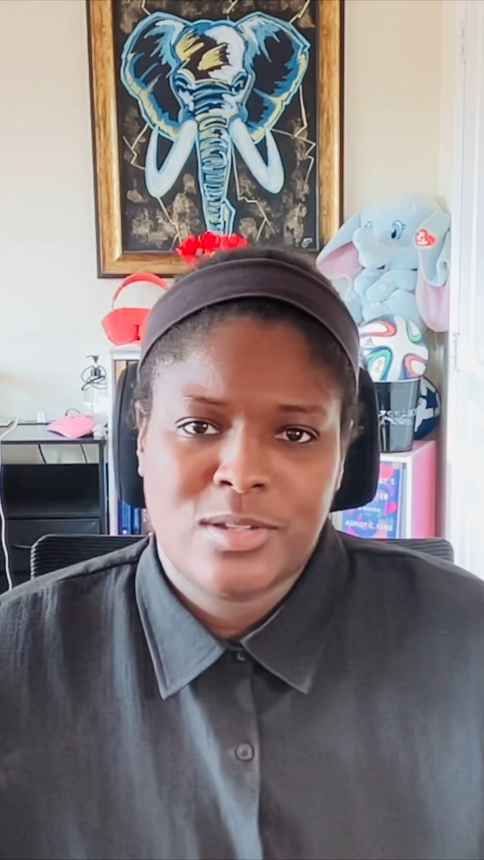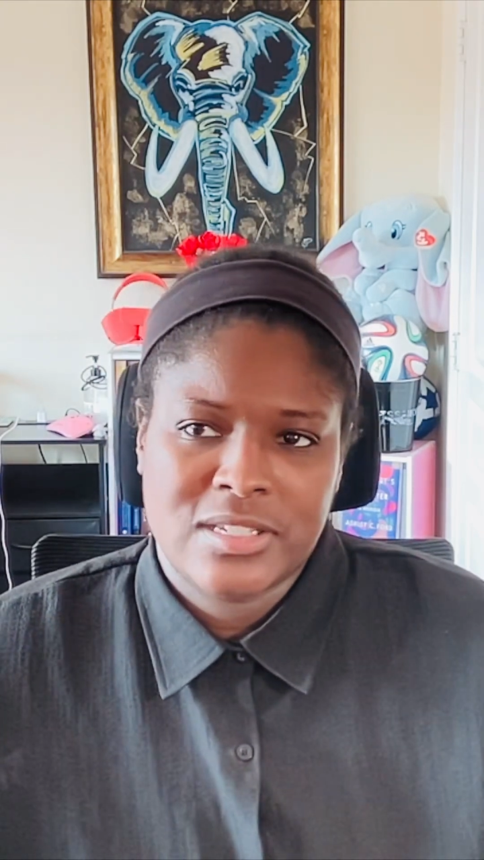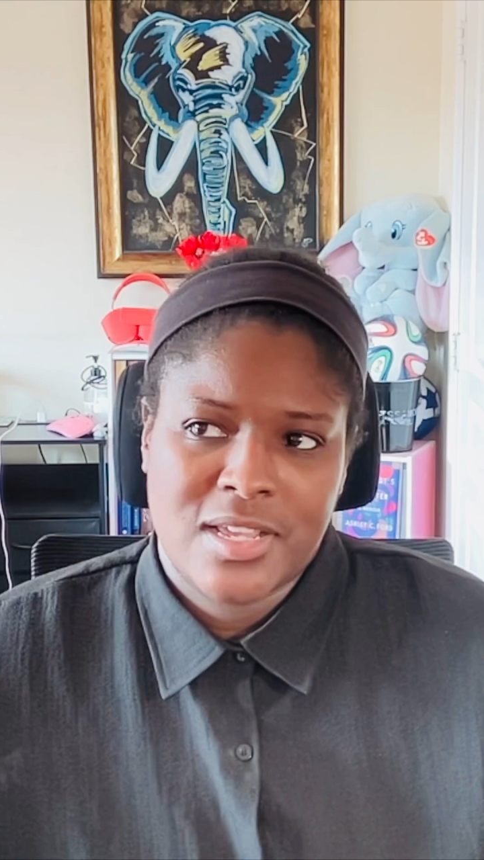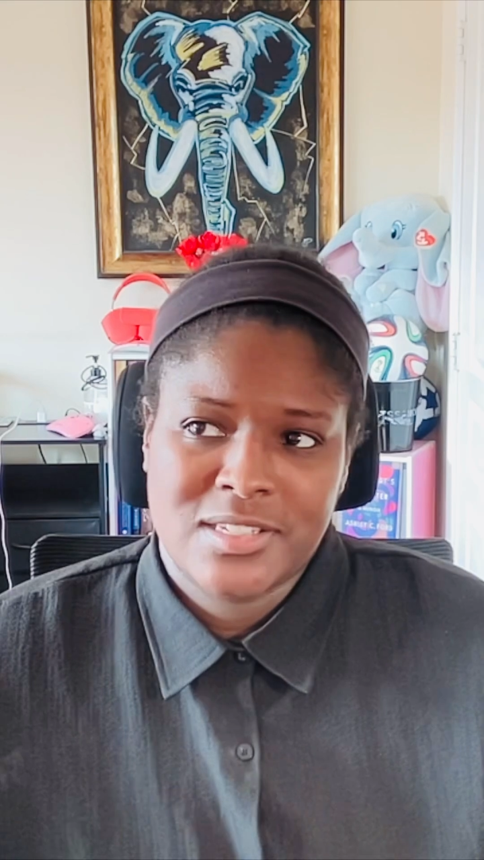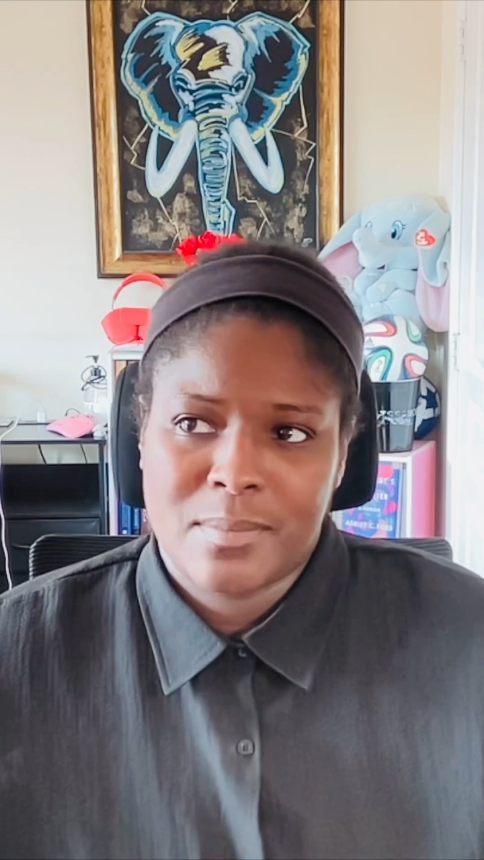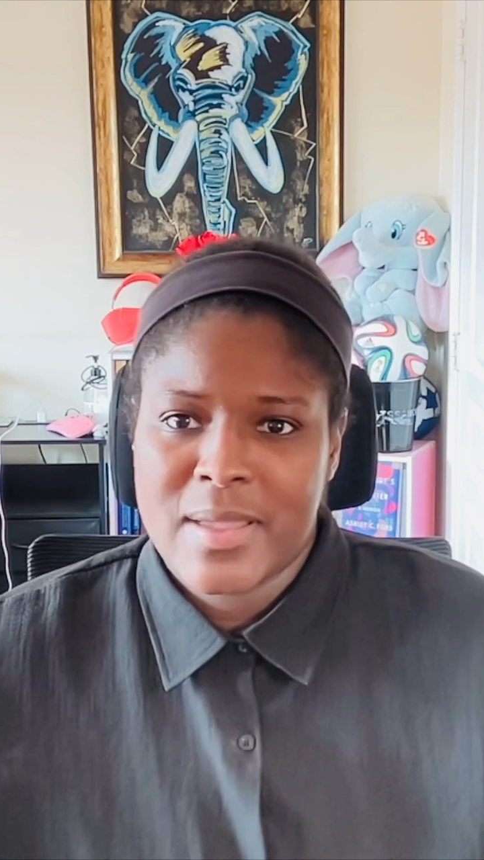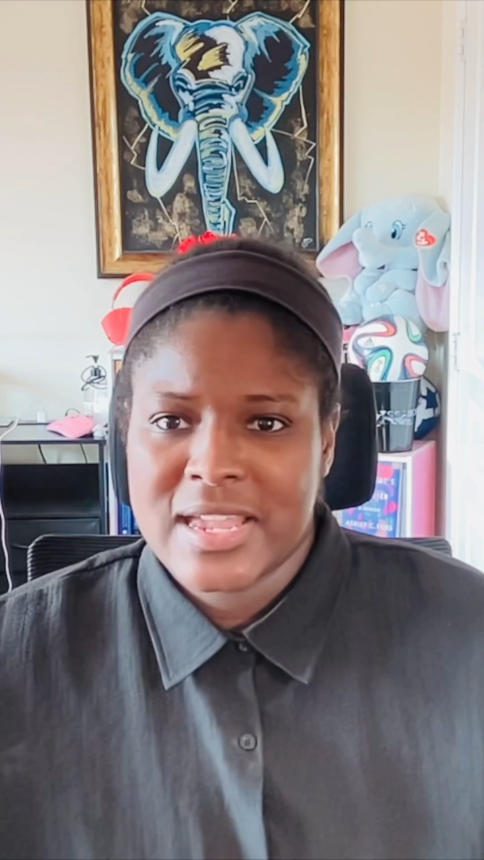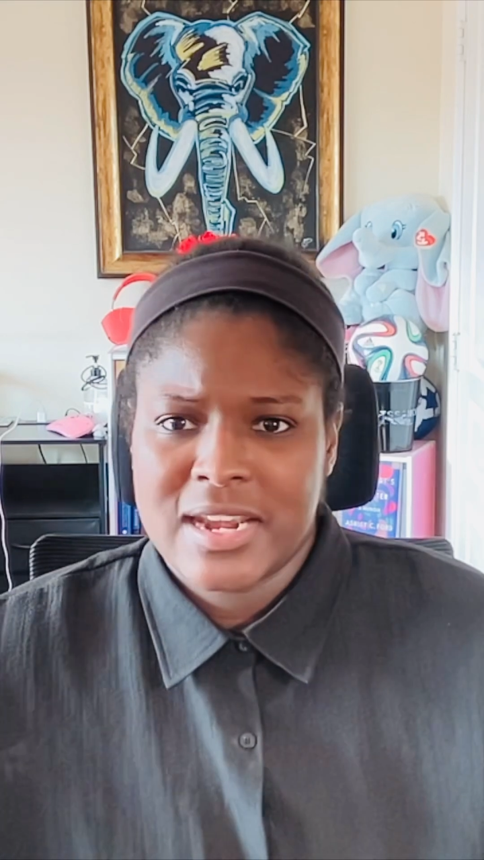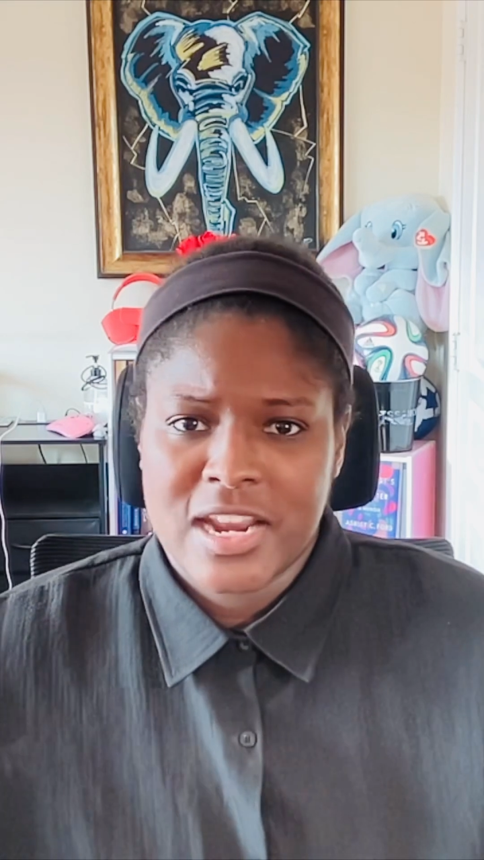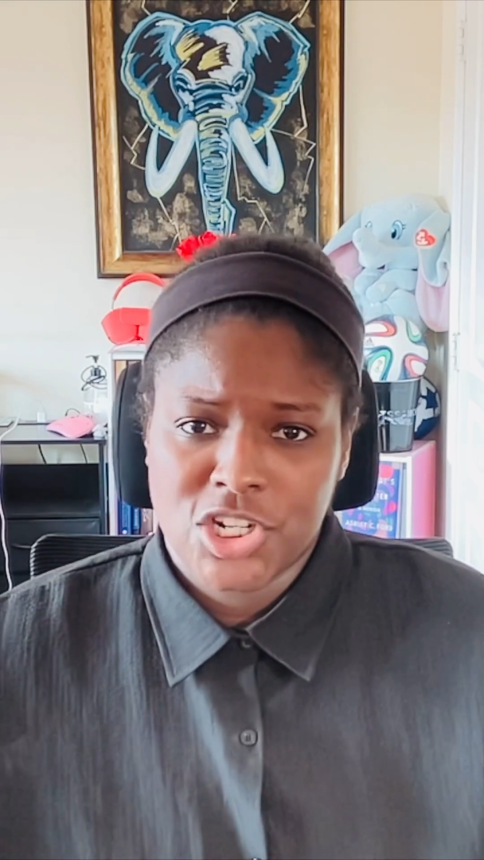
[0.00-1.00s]
And I said,
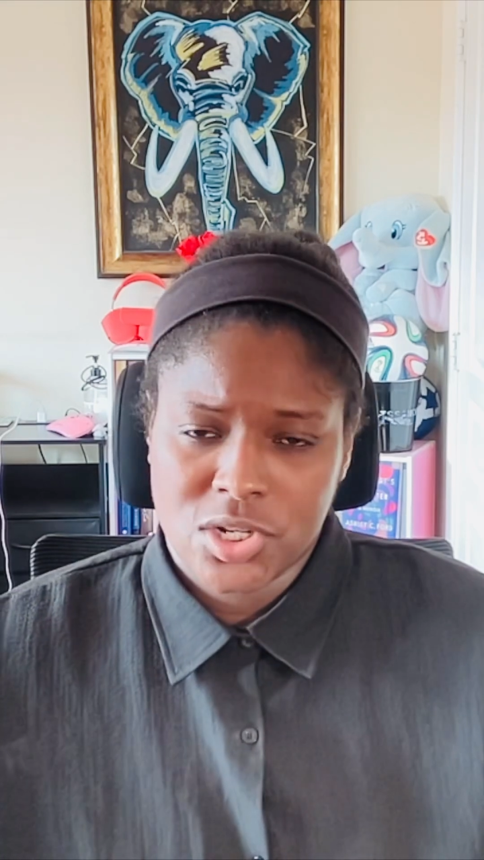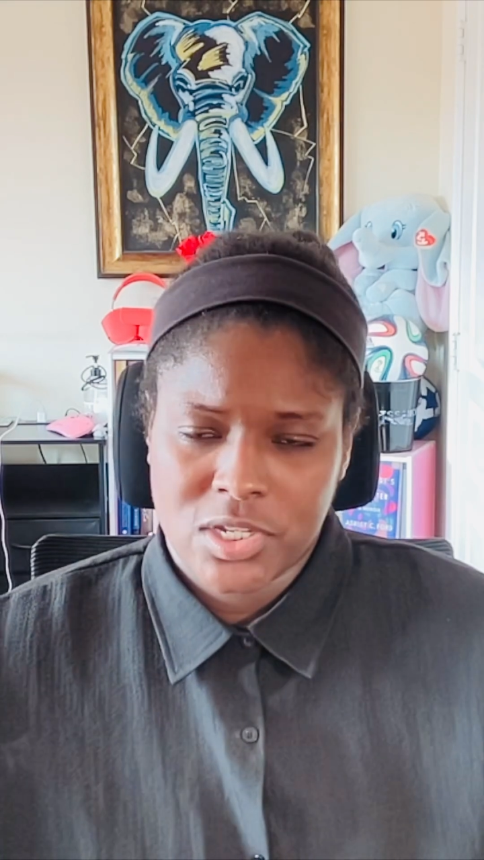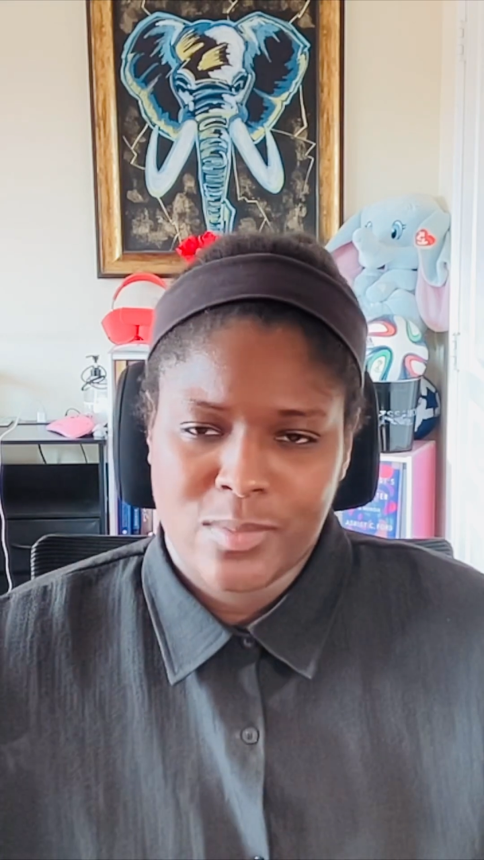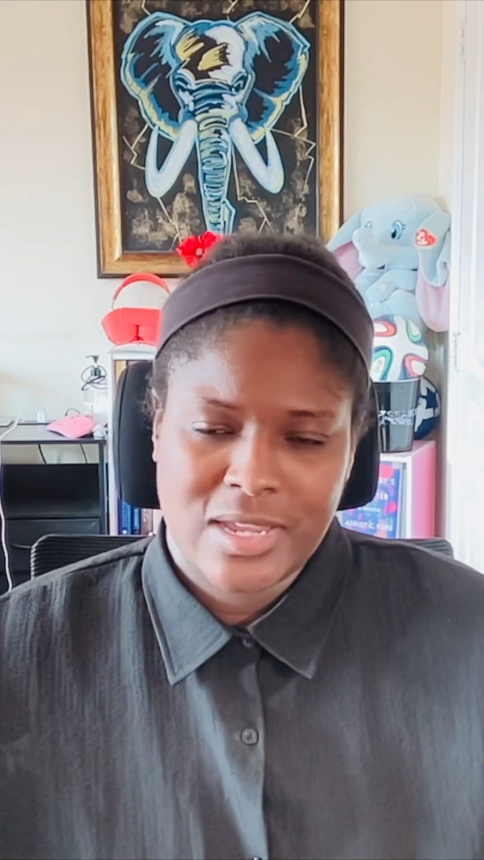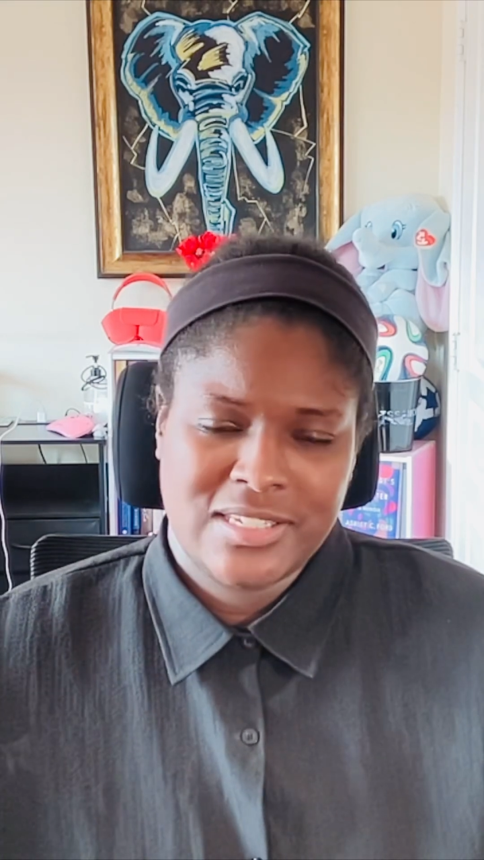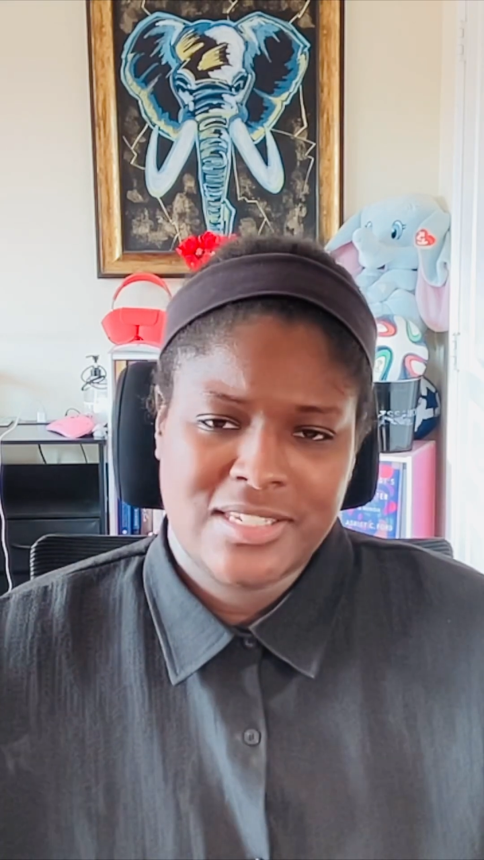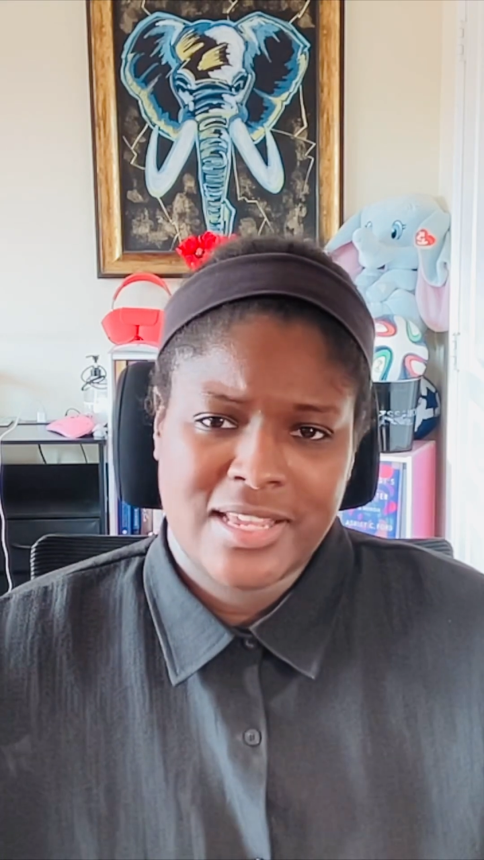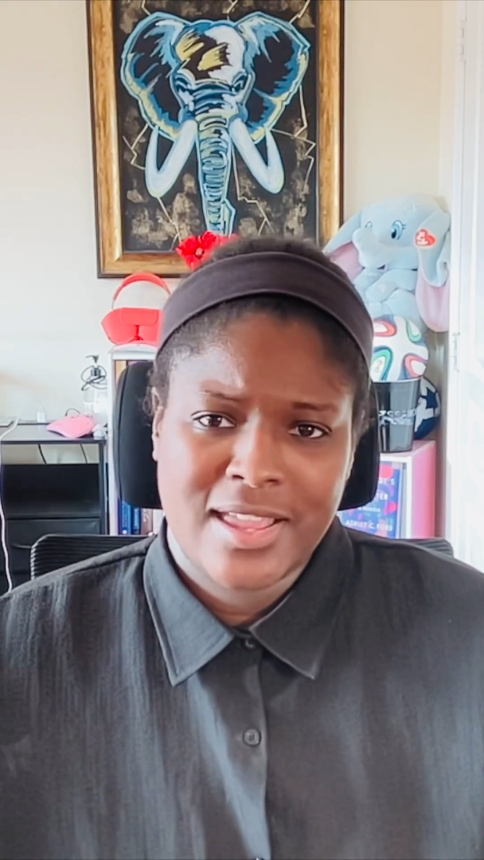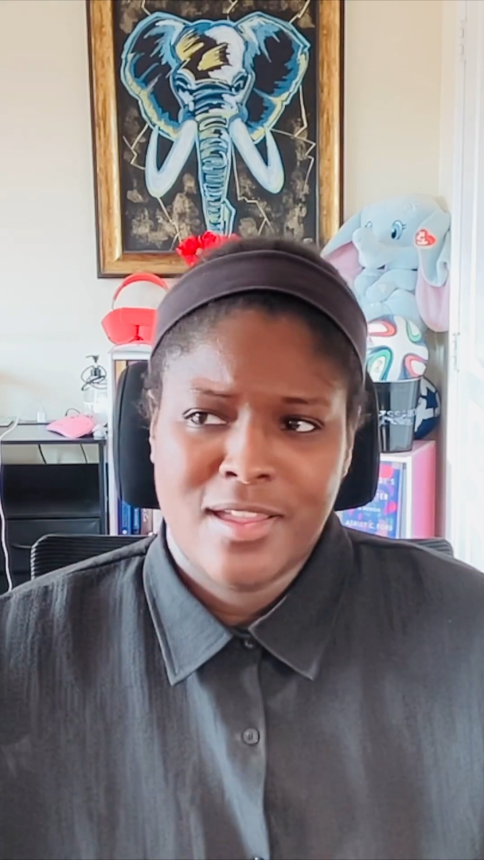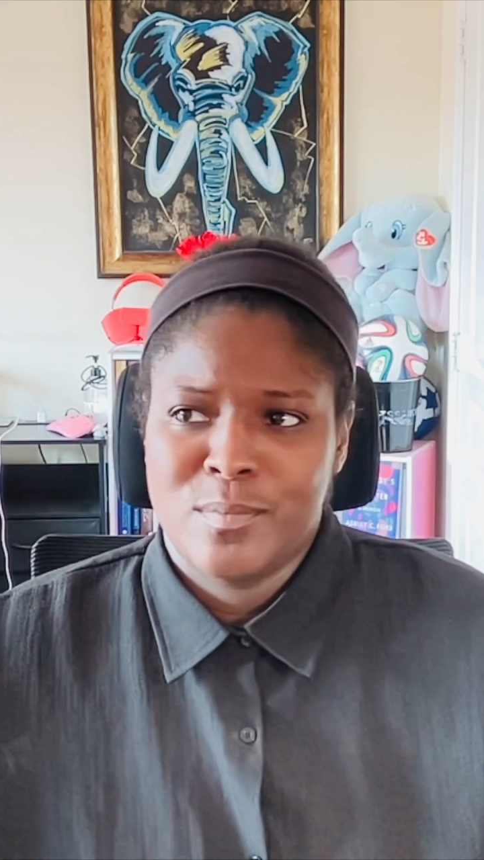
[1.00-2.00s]
Megan in a jokey way says like,